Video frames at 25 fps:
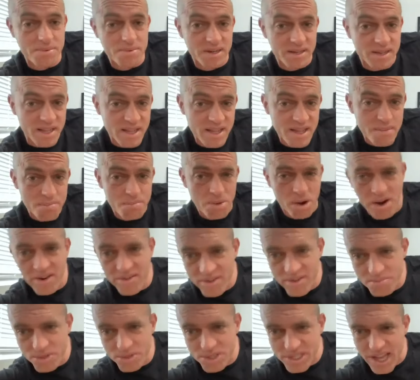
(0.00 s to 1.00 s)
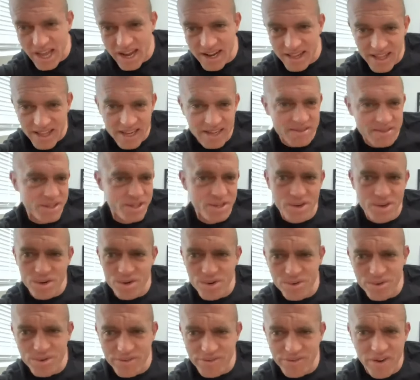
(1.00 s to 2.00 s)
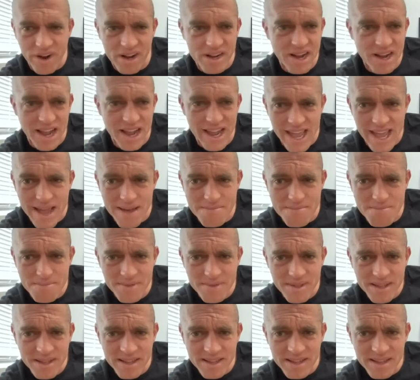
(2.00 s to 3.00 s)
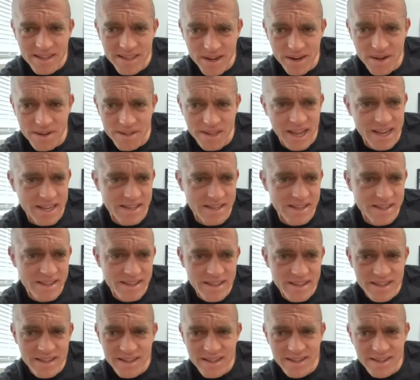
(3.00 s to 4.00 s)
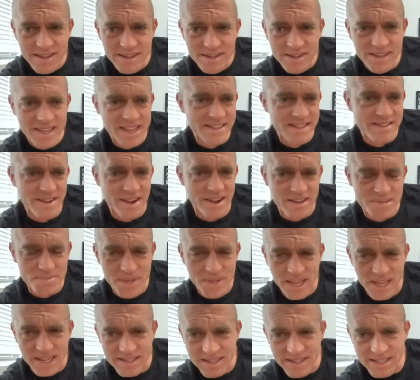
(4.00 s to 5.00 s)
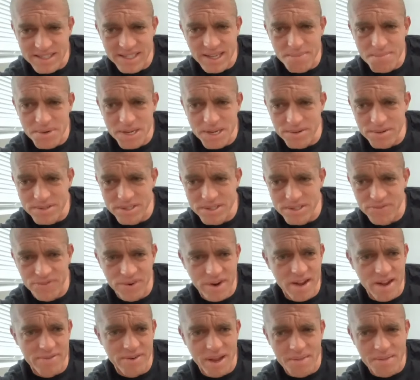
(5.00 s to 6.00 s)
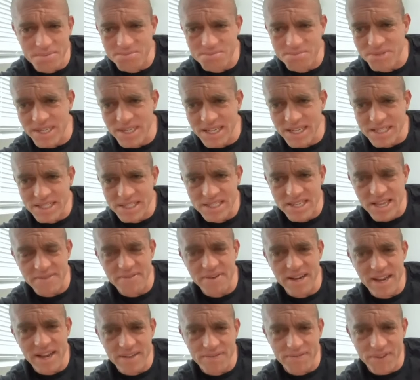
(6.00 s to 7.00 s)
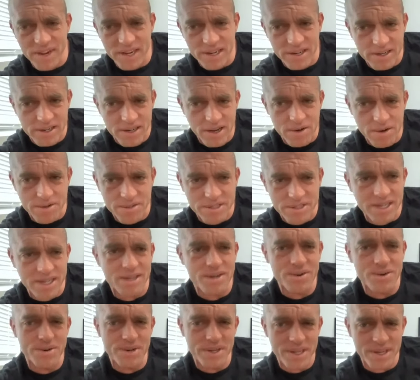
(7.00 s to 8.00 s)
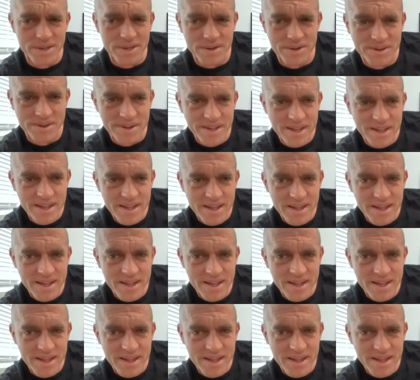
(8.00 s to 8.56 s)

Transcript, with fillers: But part of him was kind of like, do you know who the fuck I am? You know, like can't talk to me like this. I've been doing this forever. I'm seven and eight figure coach. Like, who are you?